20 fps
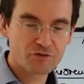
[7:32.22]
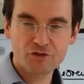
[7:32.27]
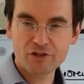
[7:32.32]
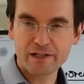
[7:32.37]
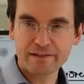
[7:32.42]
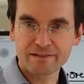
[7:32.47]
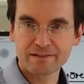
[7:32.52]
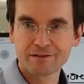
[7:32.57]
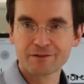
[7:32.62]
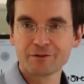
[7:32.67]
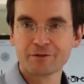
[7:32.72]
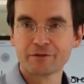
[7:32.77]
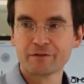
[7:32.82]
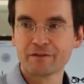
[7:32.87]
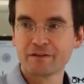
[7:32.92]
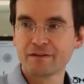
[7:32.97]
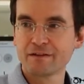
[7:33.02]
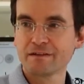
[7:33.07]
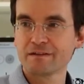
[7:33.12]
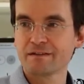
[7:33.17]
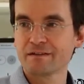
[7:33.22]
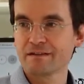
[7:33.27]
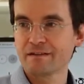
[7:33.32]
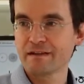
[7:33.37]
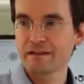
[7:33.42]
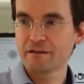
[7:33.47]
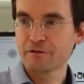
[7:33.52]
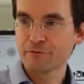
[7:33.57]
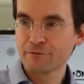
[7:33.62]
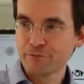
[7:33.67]
just consists,
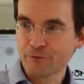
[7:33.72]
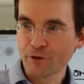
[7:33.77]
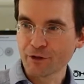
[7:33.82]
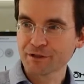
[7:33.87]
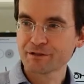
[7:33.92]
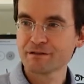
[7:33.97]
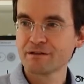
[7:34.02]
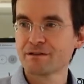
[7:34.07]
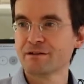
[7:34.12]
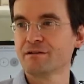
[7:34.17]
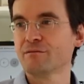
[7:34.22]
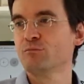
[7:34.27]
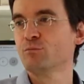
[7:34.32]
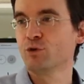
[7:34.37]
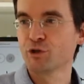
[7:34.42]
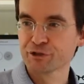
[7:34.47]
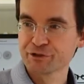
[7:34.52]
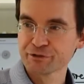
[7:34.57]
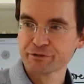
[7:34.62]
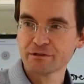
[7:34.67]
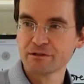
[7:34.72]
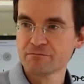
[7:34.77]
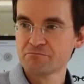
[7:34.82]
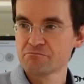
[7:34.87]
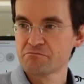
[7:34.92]
say, of one module